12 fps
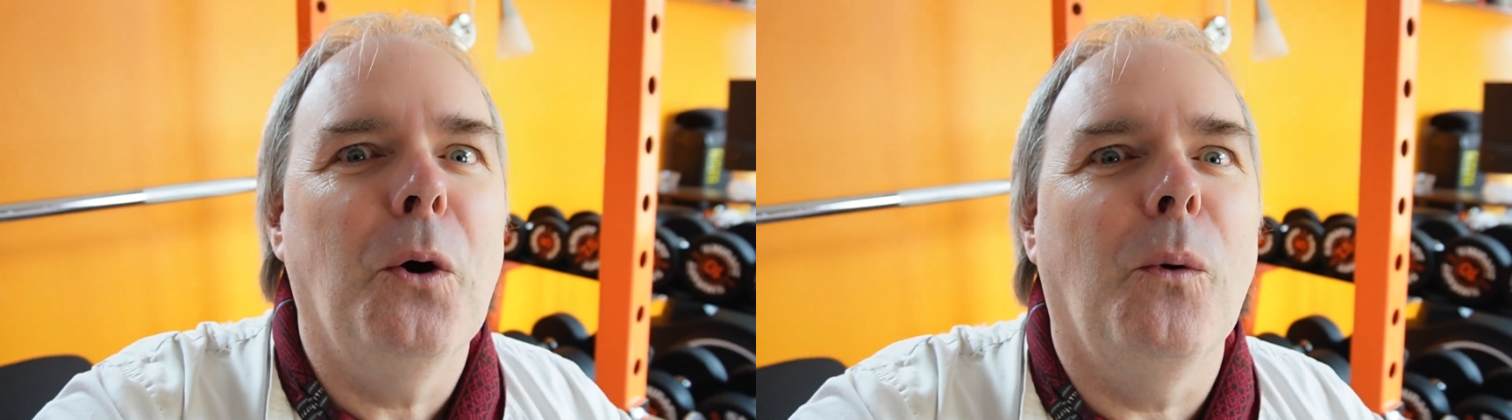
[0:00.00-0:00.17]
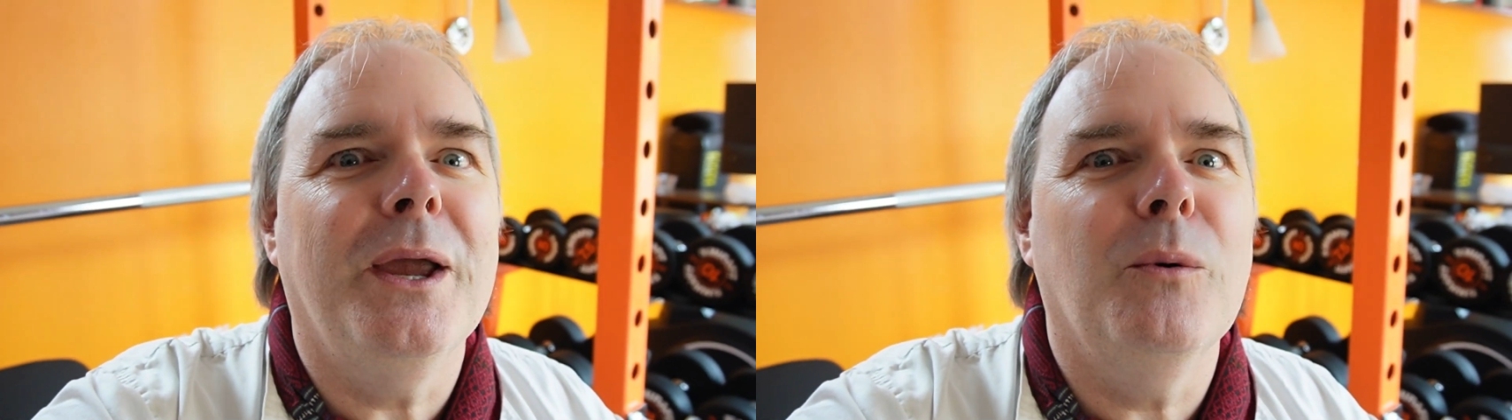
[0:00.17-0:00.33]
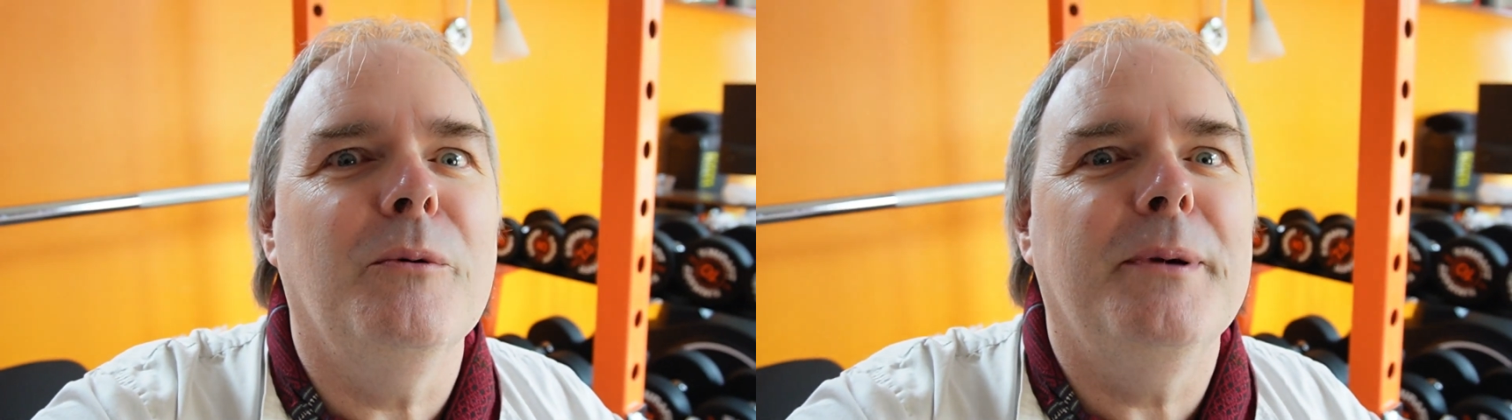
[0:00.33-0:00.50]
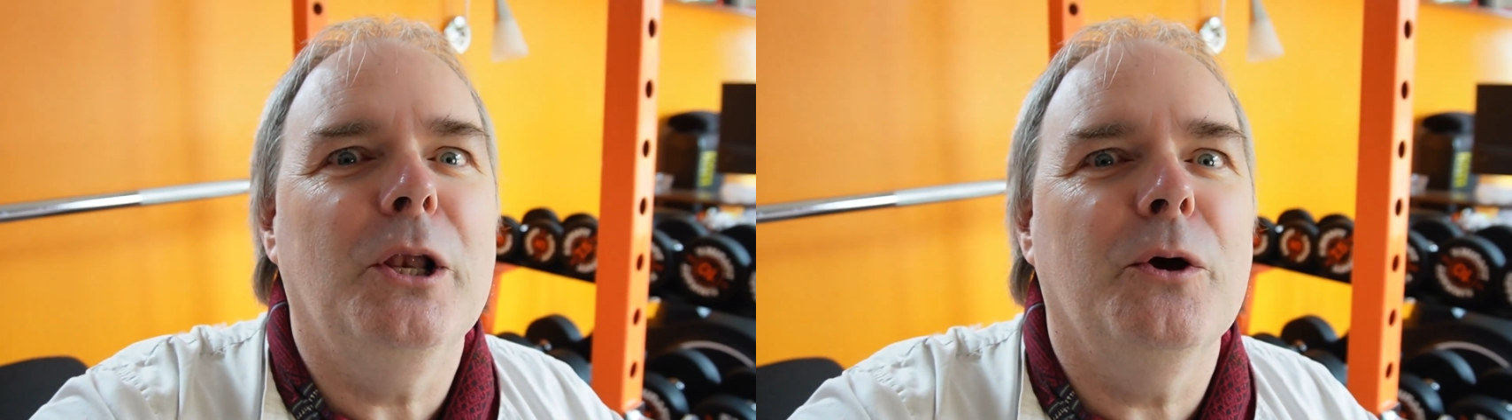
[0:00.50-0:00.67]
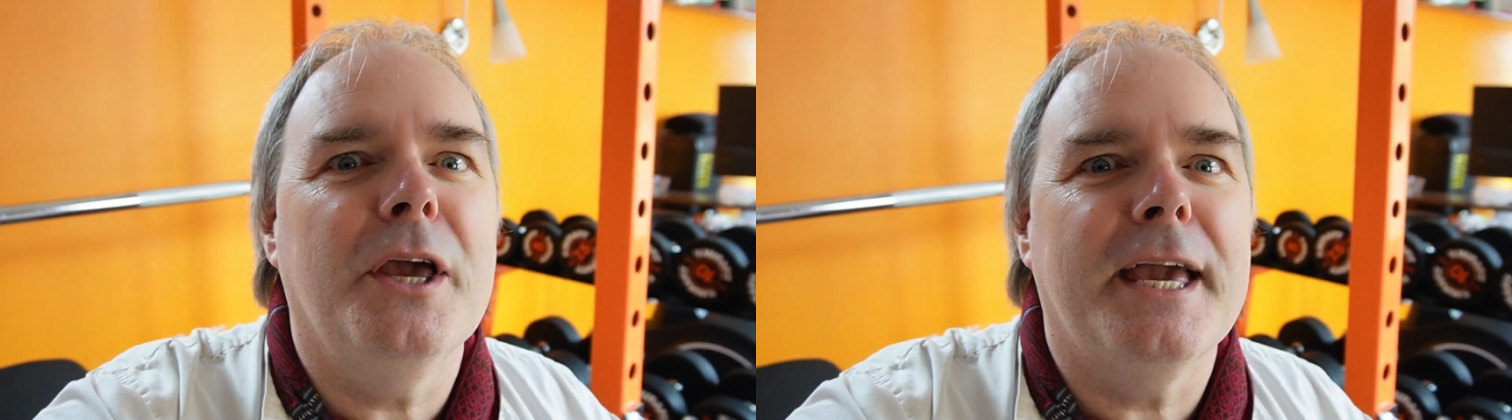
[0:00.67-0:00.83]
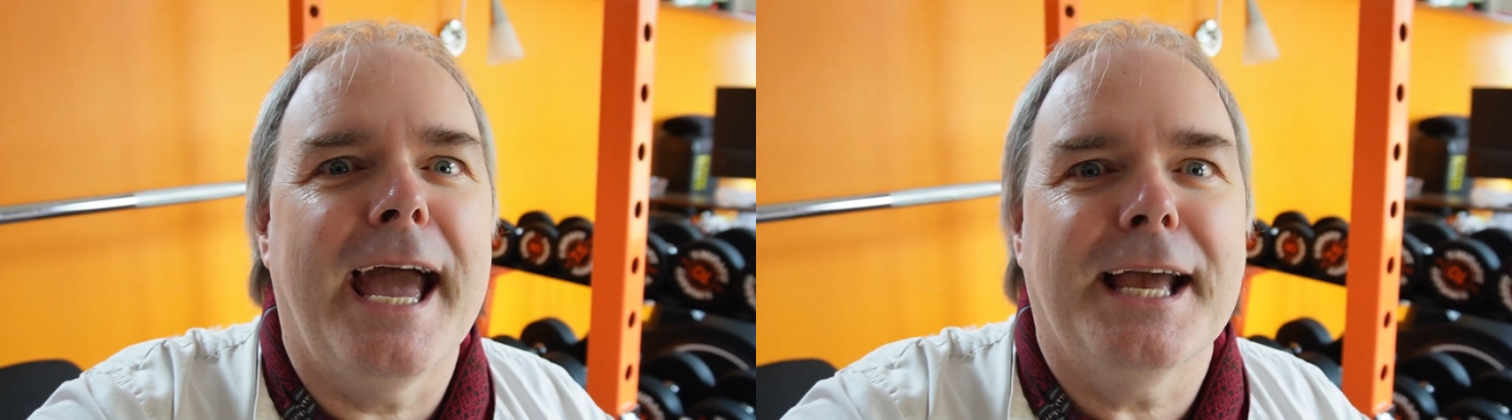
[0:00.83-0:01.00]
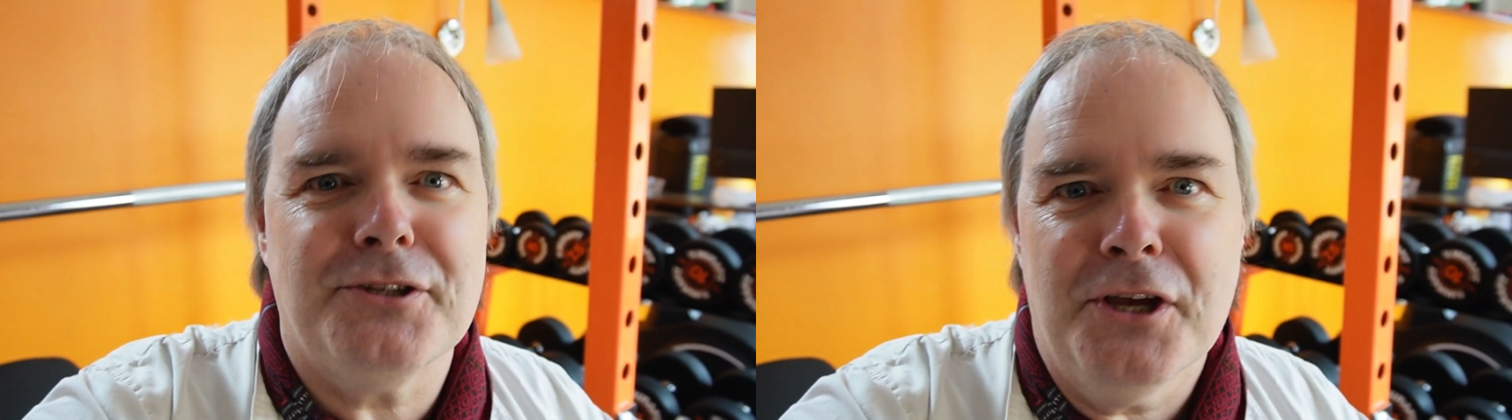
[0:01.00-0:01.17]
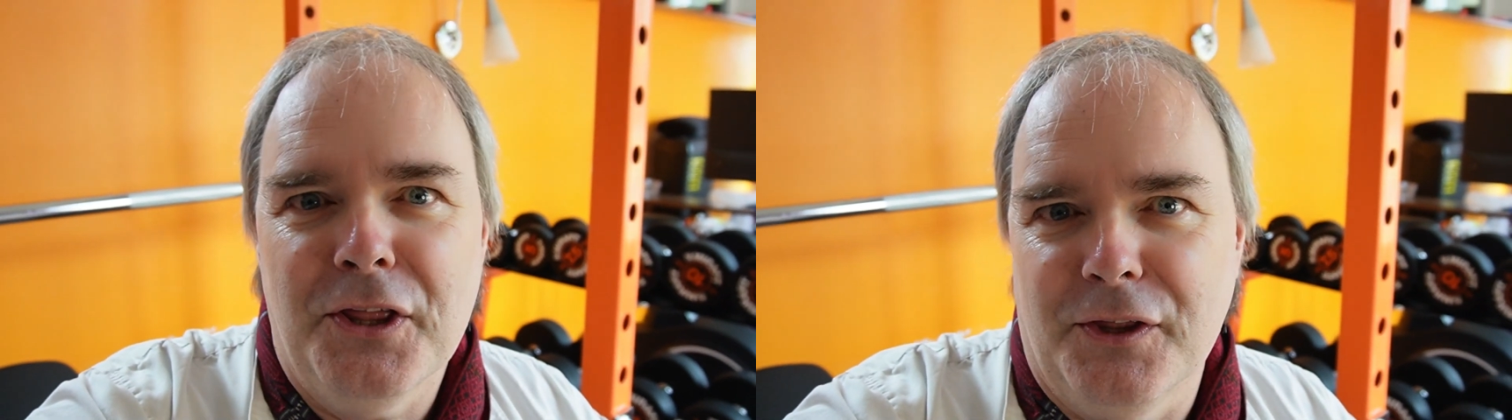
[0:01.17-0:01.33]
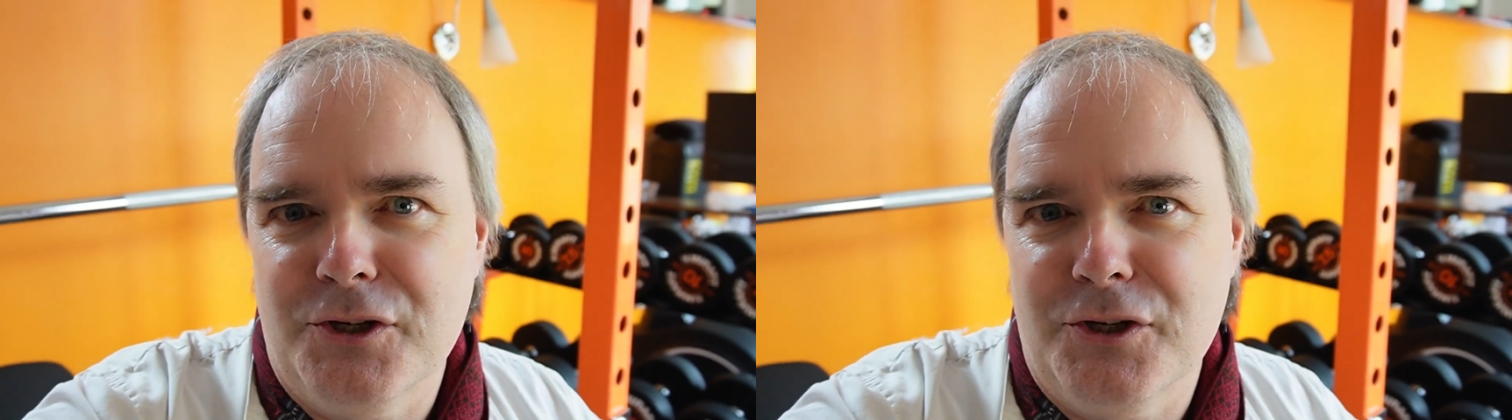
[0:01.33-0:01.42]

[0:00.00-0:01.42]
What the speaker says: we will be looking at the